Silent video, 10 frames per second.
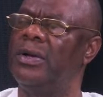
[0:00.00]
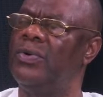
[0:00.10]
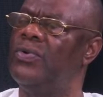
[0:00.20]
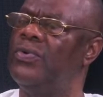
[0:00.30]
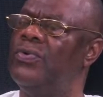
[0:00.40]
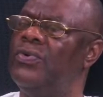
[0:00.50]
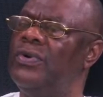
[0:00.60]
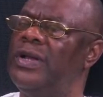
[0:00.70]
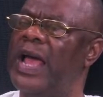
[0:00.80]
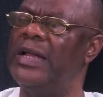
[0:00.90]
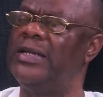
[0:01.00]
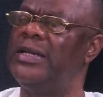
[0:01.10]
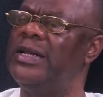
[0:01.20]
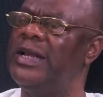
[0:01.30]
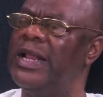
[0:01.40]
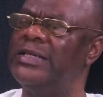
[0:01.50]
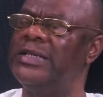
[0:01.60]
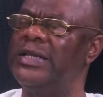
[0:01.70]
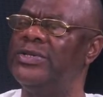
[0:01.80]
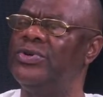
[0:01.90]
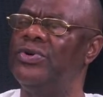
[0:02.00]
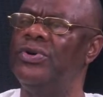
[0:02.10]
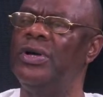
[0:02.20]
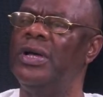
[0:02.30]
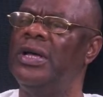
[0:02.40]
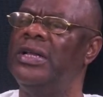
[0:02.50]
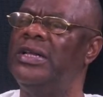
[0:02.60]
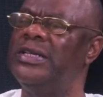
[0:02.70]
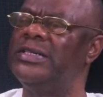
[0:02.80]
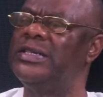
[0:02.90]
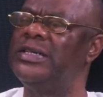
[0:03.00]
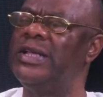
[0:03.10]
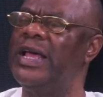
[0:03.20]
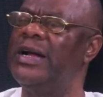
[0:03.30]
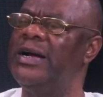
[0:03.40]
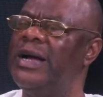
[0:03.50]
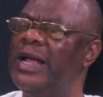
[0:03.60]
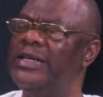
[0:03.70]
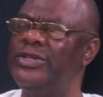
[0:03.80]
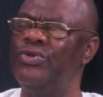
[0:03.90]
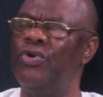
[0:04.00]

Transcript: who died needlessly. So this thing enraged the